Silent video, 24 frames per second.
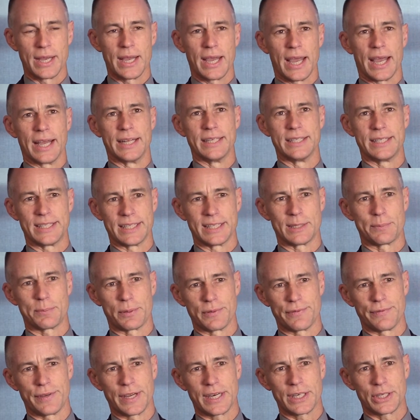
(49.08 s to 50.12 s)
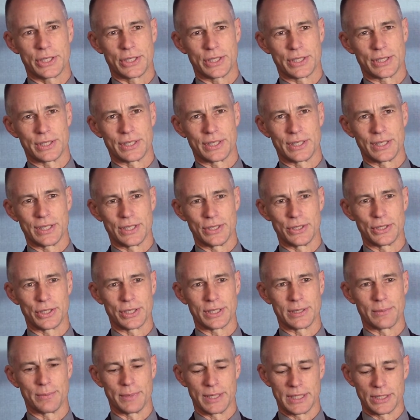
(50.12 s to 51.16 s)
And since perfection
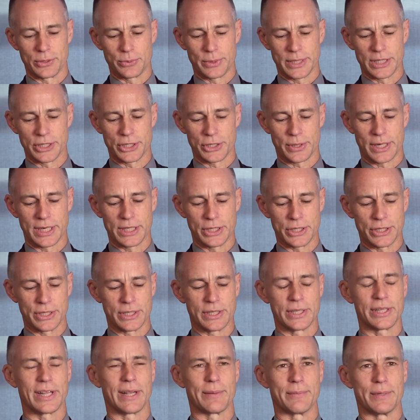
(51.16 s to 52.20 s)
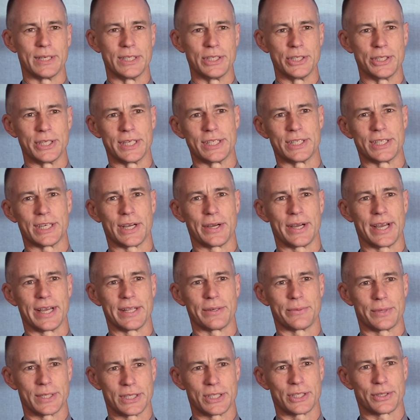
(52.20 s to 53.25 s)
usually means registration, that means you need to know how
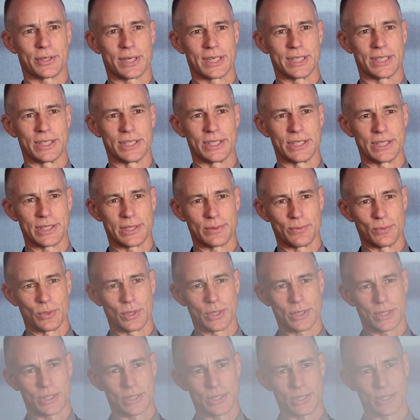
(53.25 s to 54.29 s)
the registration system works.